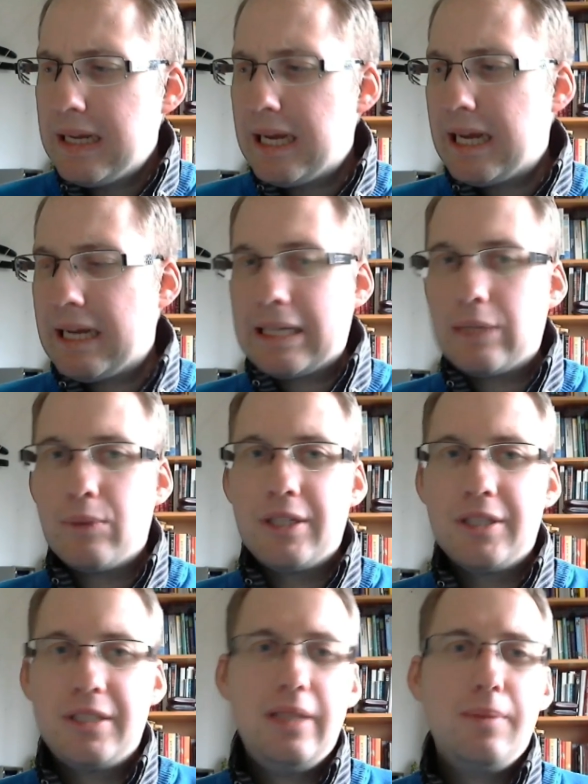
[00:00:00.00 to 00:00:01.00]
and when you
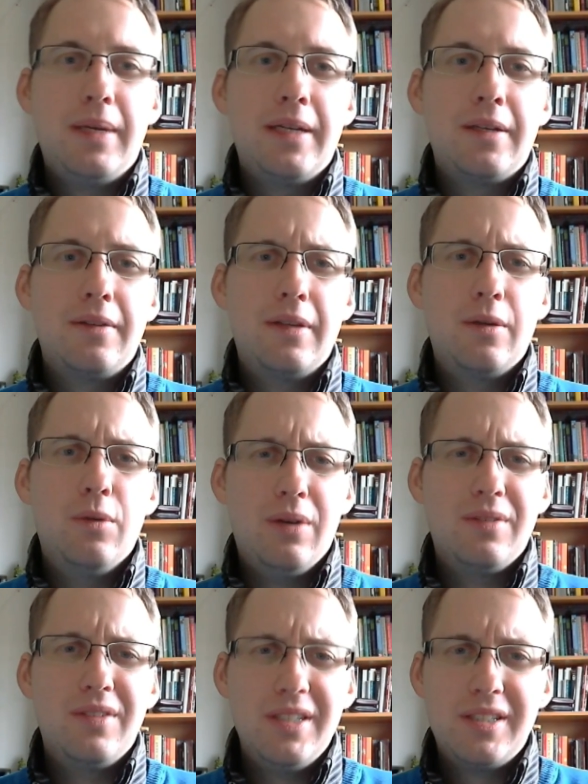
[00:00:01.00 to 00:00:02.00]
see the pen you think wow
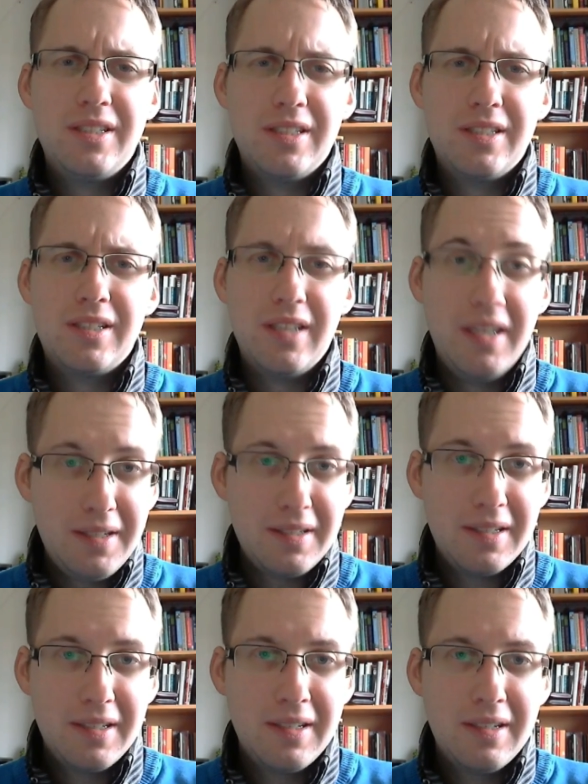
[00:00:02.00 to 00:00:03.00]
this is
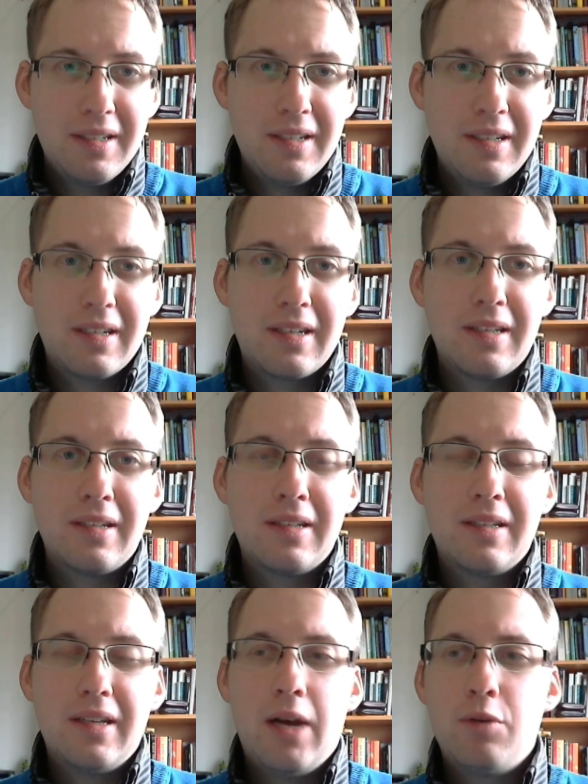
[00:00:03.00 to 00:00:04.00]
it uh,
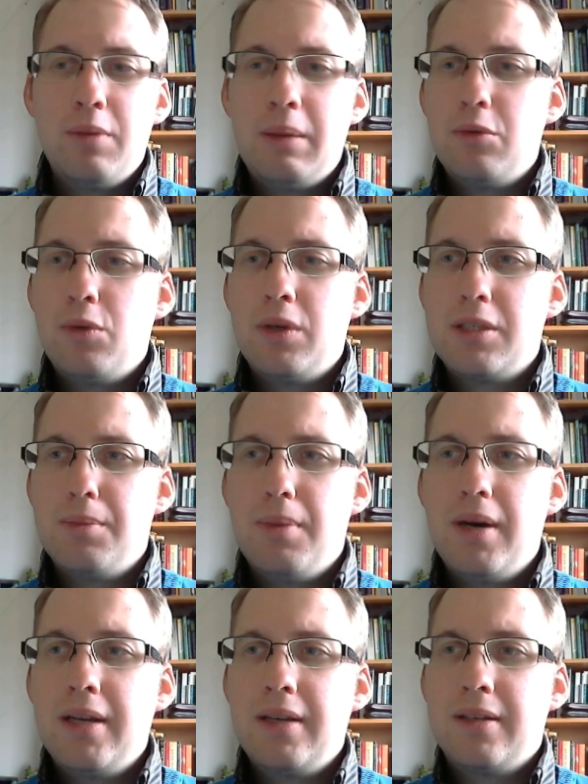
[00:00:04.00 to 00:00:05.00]
I remember once
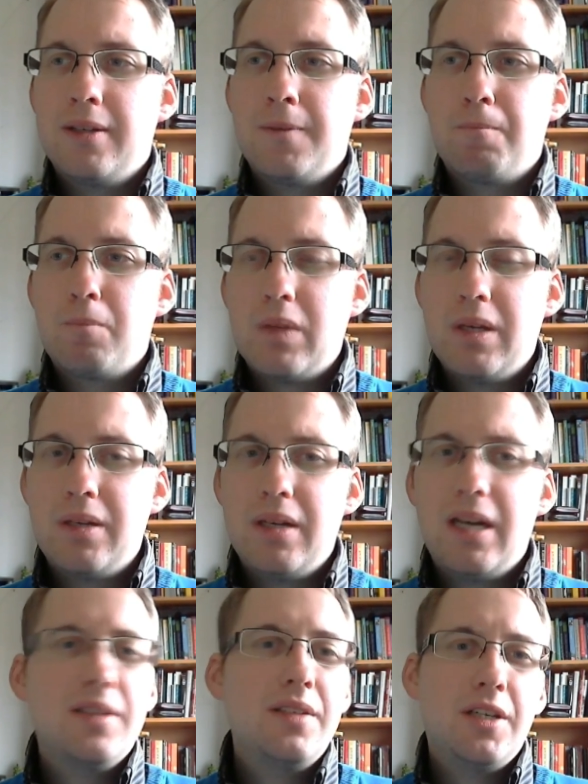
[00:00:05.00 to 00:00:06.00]
buying a
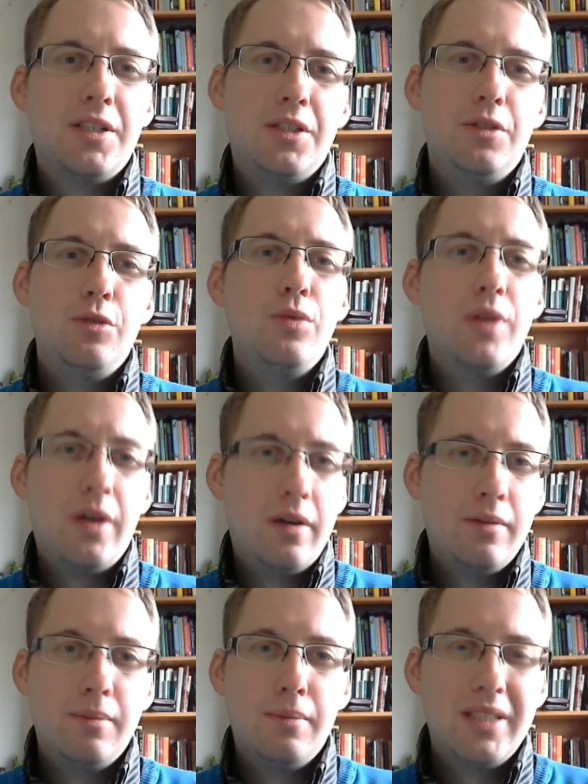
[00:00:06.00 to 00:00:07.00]
Caran d'Ache Dunant
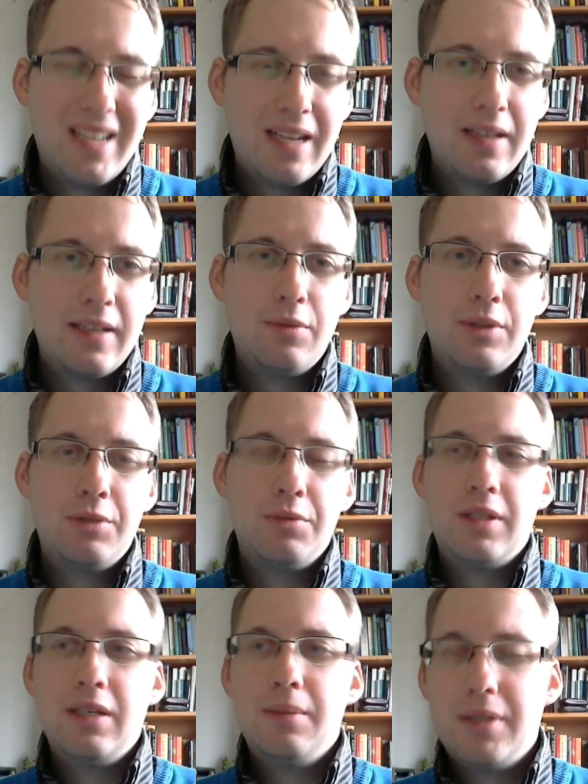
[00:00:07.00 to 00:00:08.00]
metallic which
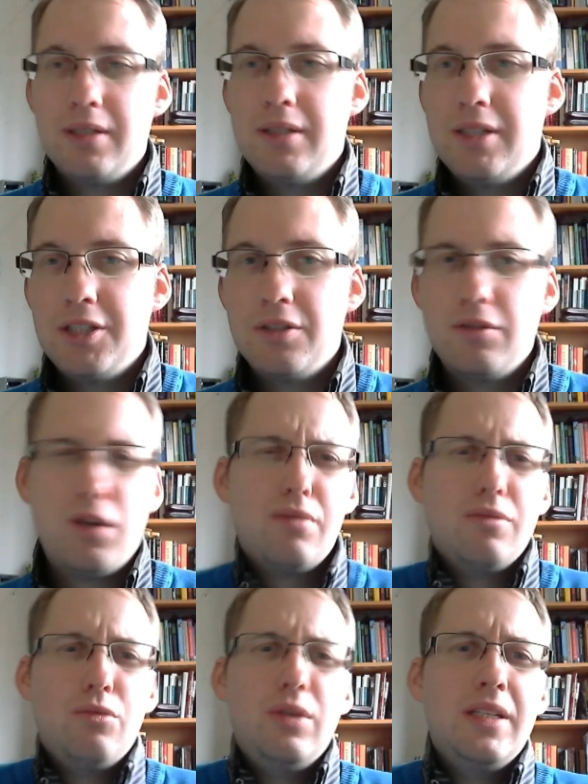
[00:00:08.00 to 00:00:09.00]
was a limited edition not
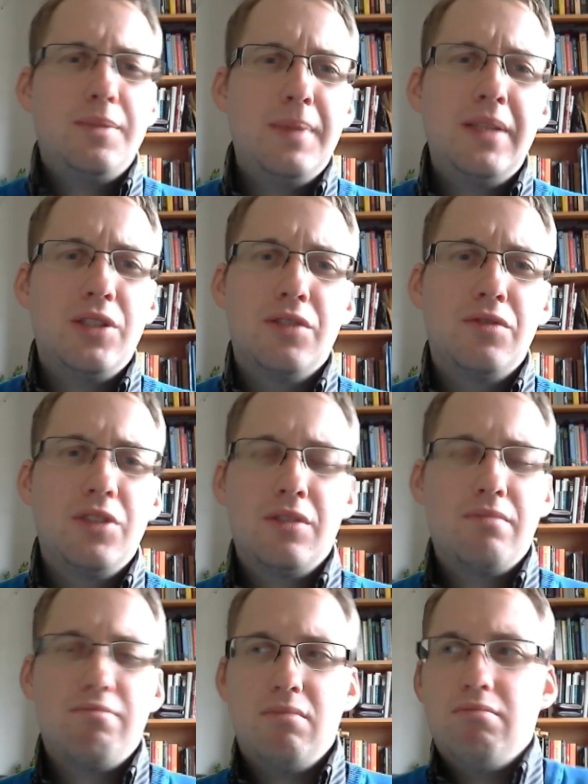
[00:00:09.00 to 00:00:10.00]
really expensive just
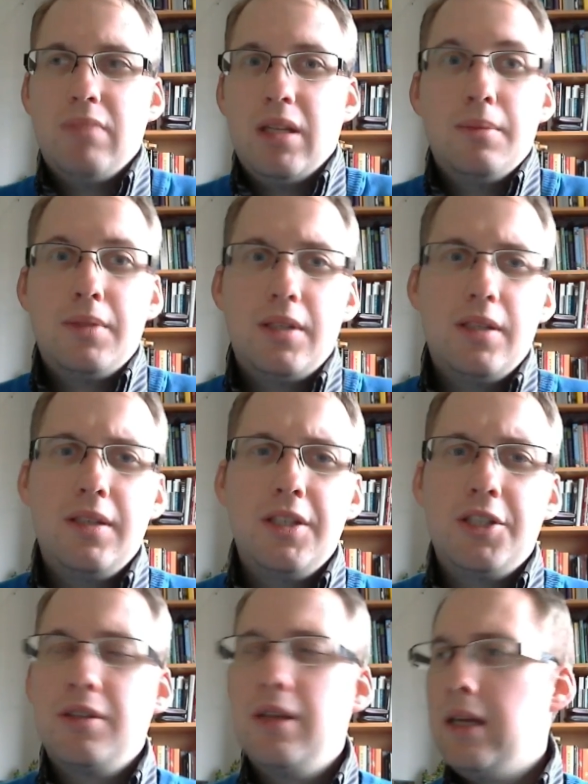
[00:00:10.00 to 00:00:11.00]
a limited
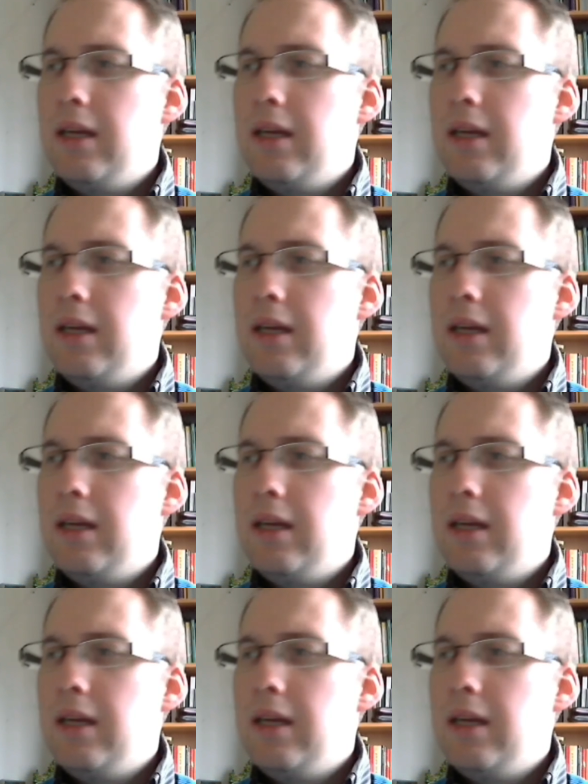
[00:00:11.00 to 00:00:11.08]
edition